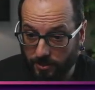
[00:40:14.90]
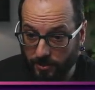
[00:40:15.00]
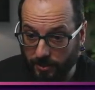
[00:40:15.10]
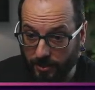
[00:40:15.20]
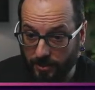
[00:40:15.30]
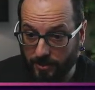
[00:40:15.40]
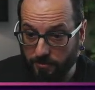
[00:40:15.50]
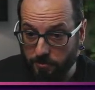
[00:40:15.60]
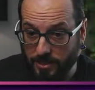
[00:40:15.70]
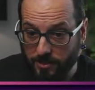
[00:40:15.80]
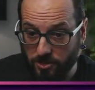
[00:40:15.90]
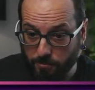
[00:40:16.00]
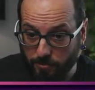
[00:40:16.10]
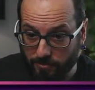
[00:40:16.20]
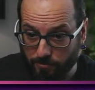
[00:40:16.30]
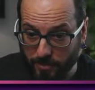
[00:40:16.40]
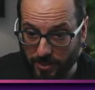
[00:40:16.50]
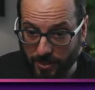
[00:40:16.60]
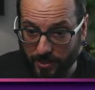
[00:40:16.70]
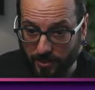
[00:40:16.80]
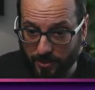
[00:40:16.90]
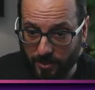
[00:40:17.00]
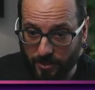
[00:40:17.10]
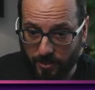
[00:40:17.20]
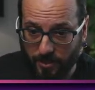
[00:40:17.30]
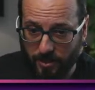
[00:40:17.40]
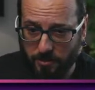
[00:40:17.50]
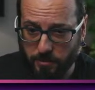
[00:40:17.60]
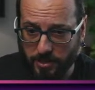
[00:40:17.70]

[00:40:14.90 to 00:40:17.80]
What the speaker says: and message metadata on message